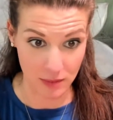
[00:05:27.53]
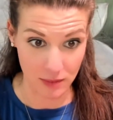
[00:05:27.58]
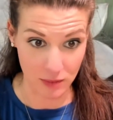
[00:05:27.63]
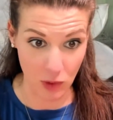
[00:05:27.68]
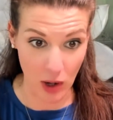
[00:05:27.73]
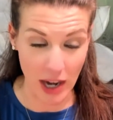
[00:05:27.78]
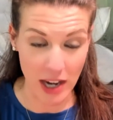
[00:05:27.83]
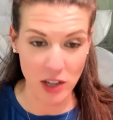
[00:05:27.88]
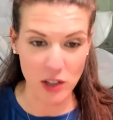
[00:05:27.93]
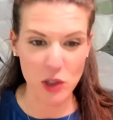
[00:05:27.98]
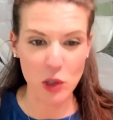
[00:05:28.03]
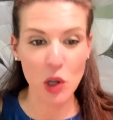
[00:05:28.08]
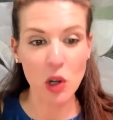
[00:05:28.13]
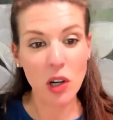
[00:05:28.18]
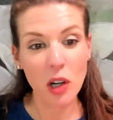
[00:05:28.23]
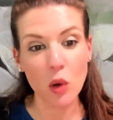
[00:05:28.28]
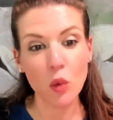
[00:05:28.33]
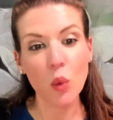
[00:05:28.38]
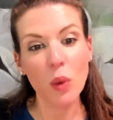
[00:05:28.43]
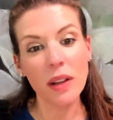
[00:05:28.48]
right? So you're
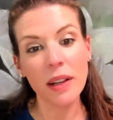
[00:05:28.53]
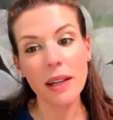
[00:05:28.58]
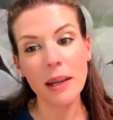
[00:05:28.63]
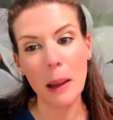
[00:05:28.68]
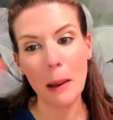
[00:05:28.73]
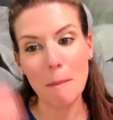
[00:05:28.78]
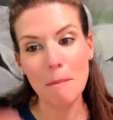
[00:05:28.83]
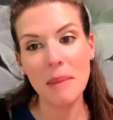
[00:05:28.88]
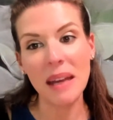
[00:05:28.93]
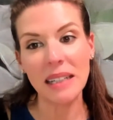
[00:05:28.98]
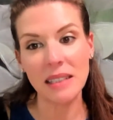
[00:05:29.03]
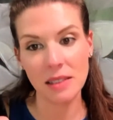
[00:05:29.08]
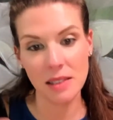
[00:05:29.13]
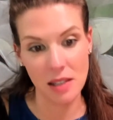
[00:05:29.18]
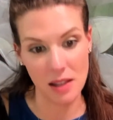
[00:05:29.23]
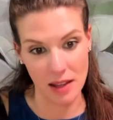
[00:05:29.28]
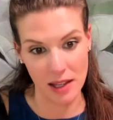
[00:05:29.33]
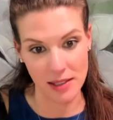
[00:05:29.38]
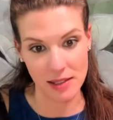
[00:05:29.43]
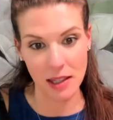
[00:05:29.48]
going to really commit to
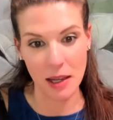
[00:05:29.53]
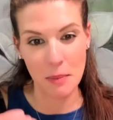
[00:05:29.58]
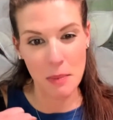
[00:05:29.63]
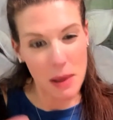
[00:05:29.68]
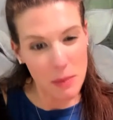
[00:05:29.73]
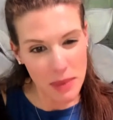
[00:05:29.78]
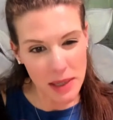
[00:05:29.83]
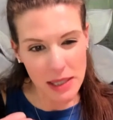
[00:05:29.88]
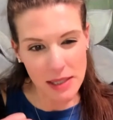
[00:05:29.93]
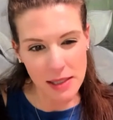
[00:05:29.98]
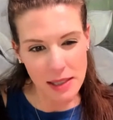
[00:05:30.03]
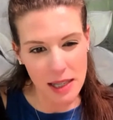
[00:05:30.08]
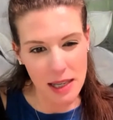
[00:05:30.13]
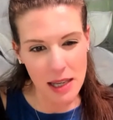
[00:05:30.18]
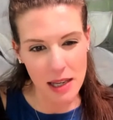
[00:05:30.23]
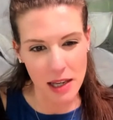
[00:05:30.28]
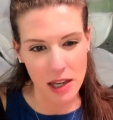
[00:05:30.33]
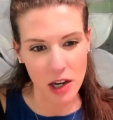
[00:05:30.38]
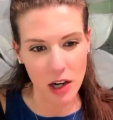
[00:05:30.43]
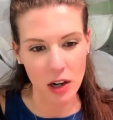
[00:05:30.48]
this. Commitment is key
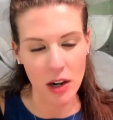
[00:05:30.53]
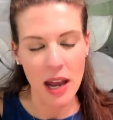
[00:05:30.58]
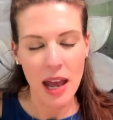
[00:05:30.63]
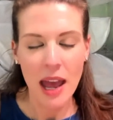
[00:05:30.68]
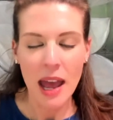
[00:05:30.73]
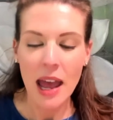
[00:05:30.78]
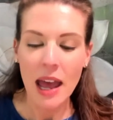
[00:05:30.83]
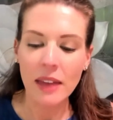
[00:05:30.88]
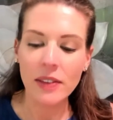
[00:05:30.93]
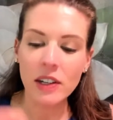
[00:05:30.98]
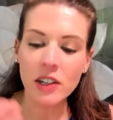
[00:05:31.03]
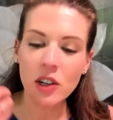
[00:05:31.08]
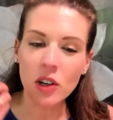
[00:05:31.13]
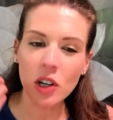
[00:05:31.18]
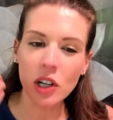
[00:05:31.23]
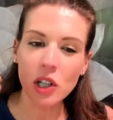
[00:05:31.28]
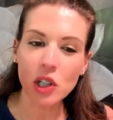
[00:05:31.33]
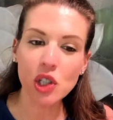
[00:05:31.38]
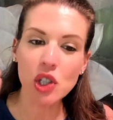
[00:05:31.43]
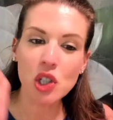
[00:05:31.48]
here. And then you're going
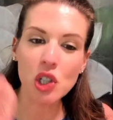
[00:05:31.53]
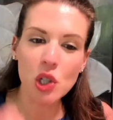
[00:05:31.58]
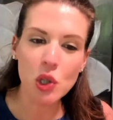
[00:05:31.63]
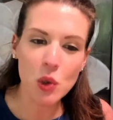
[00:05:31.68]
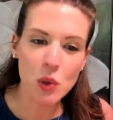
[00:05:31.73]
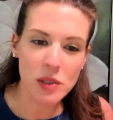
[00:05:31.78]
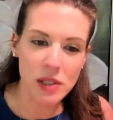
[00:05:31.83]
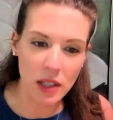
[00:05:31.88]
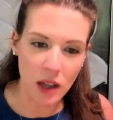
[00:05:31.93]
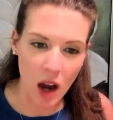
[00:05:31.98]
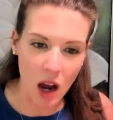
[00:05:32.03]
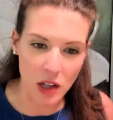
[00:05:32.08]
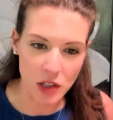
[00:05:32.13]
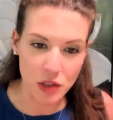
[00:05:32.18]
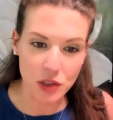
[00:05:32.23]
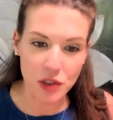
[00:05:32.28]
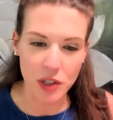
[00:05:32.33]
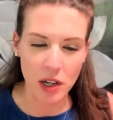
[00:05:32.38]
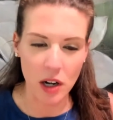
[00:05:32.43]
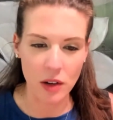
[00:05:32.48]
to choose to
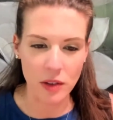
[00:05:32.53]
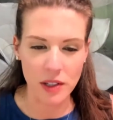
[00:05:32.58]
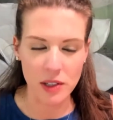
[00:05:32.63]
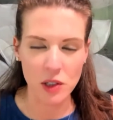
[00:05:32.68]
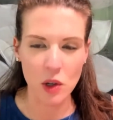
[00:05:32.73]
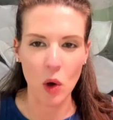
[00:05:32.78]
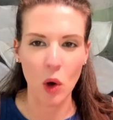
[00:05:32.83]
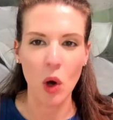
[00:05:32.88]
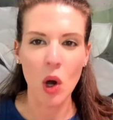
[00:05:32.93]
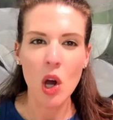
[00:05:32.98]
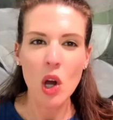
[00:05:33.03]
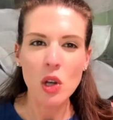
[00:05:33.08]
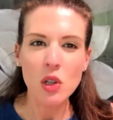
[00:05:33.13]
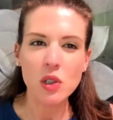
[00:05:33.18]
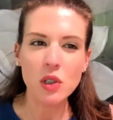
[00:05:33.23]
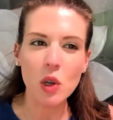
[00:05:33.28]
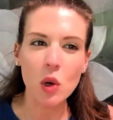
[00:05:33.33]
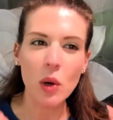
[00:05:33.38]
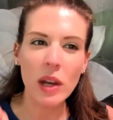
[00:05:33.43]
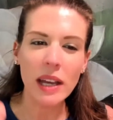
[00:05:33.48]
concentrate on this goal.
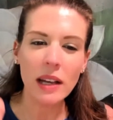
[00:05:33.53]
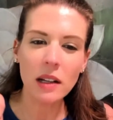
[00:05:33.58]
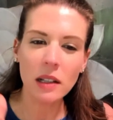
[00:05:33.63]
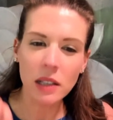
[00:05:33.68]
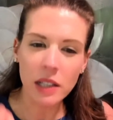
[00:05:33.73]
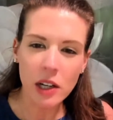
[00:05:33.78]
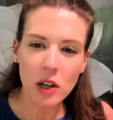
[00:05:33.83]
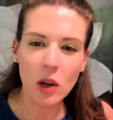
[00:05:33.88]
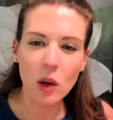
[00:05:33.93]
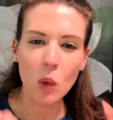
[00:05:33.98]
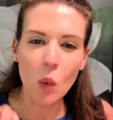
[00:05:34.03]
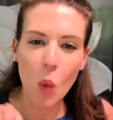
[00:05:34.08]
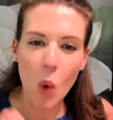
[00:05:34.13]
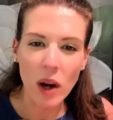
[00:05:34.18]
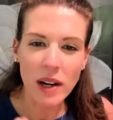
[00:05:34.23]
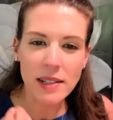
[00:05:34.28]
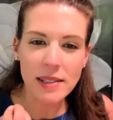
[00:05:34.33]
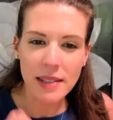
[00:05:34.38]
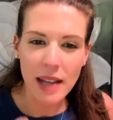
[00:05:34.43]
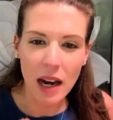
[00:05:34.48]
So get clear on what
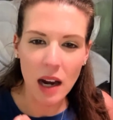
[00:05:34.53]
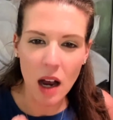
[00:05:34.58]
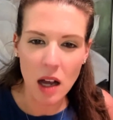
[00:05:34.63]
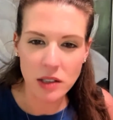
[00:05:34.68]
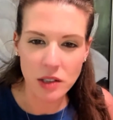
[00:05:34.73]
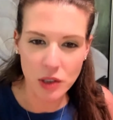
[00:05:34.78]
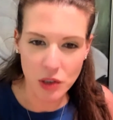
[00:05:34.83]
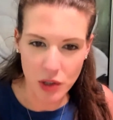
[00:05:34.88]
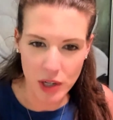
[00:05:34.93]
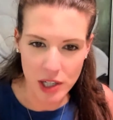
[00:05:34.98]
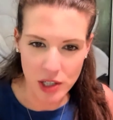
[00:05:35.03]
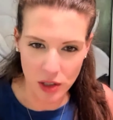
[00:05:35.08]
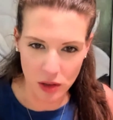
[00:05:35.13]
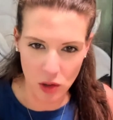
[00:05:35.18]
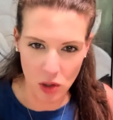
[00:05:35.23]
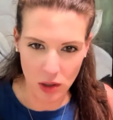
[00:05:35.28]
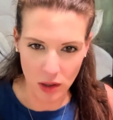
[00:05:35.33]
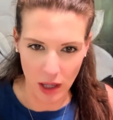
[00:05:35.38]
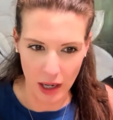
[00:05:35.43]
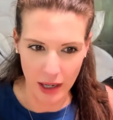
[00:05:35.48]
does that concentration
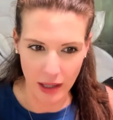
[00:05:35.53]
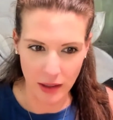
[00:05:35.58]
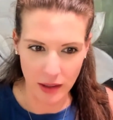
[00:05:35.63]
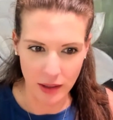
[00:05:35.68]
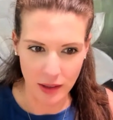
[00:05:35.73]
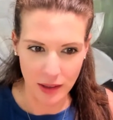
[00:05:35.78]
look like?